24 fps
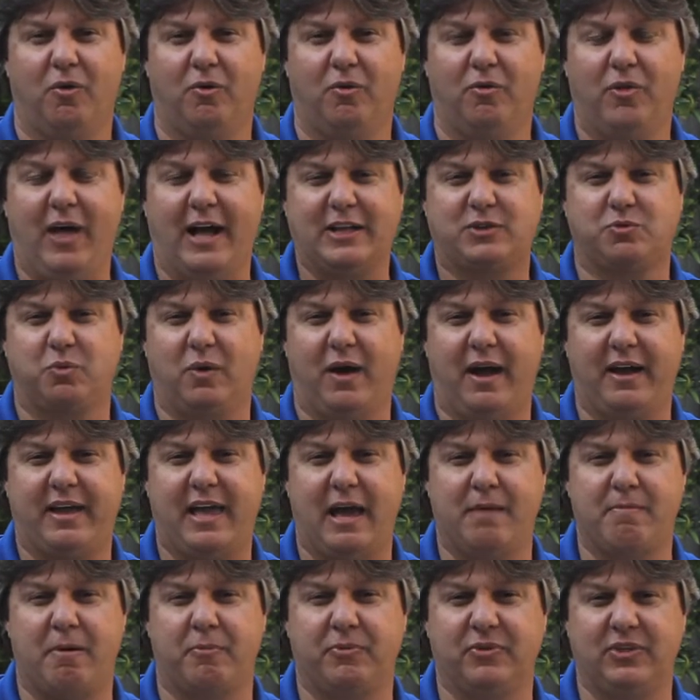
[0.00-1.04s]
that's where I
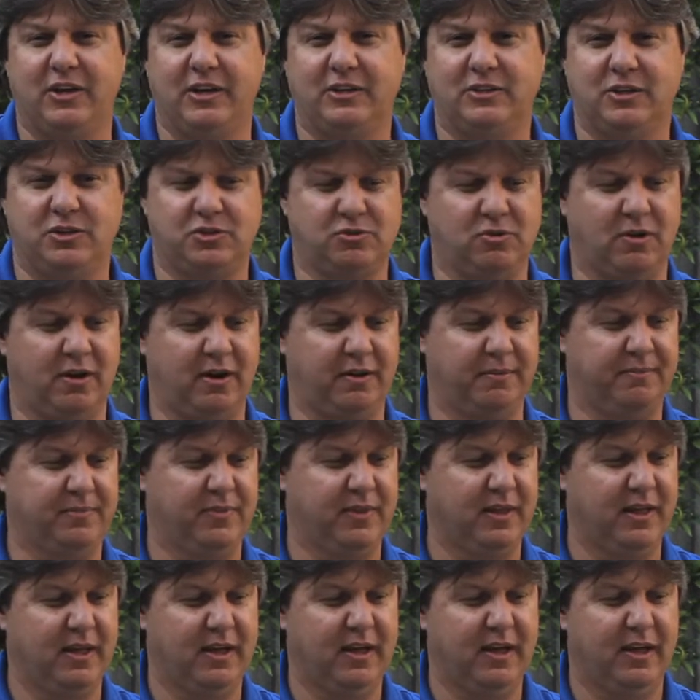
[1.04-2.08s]
came up with the Easy Sorter.
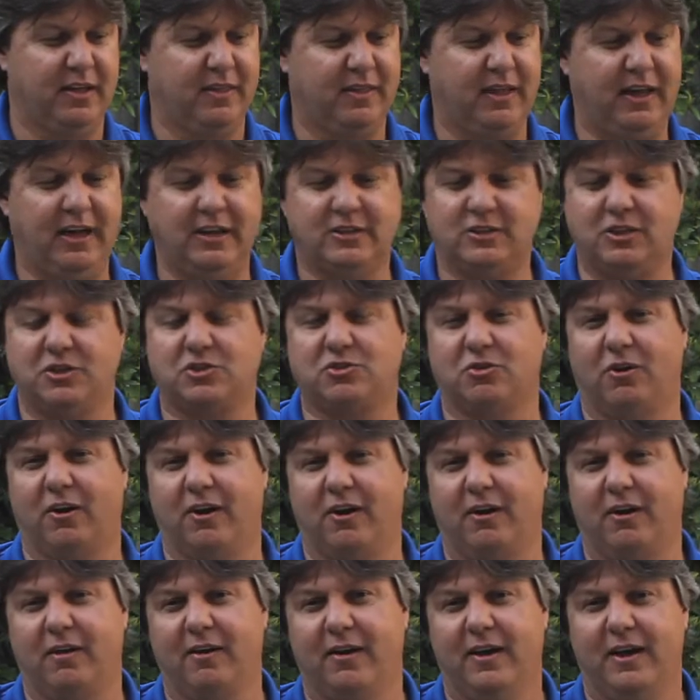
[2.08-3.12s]
The Easy
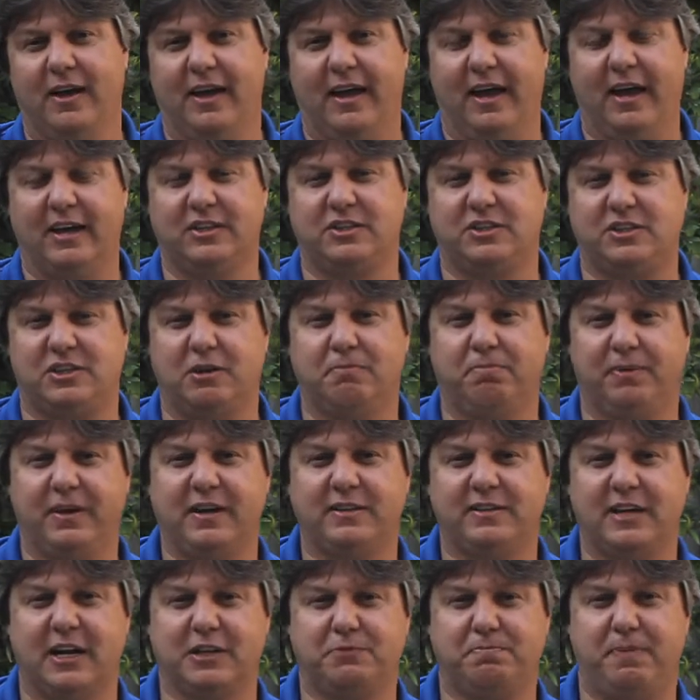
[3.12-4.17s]
Sorter is simply a
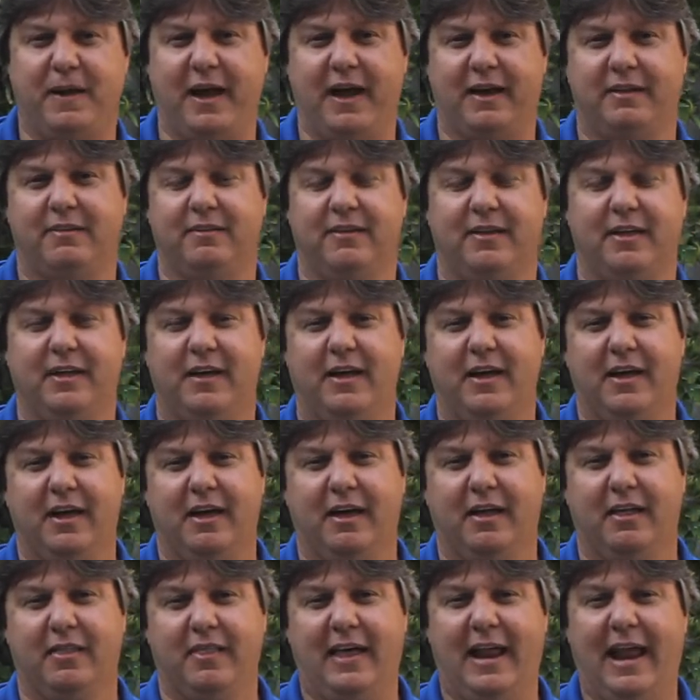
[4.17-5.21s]
dustpan
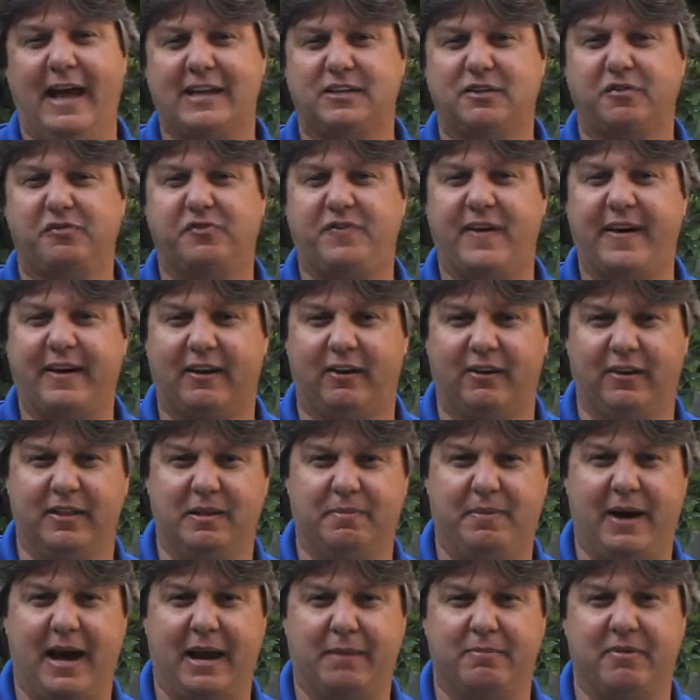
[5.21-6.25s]
that has a funnel in the
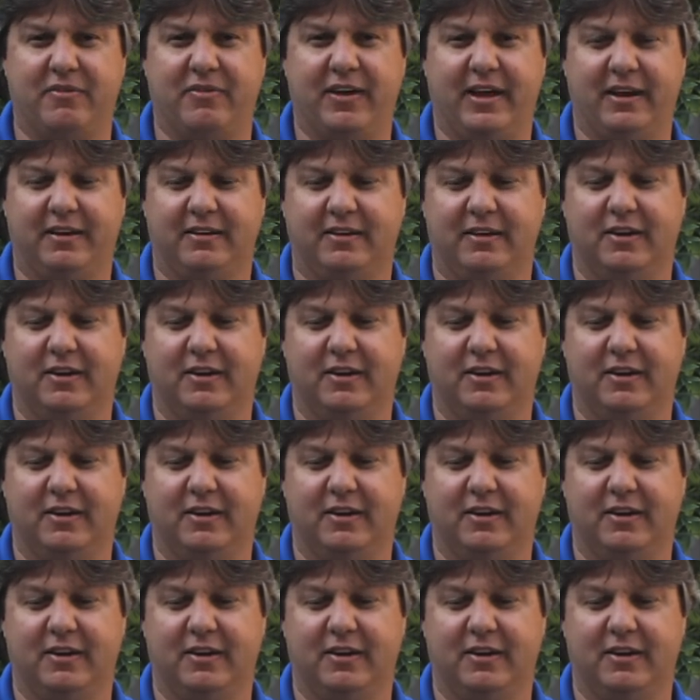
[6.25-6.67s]
bottom of it.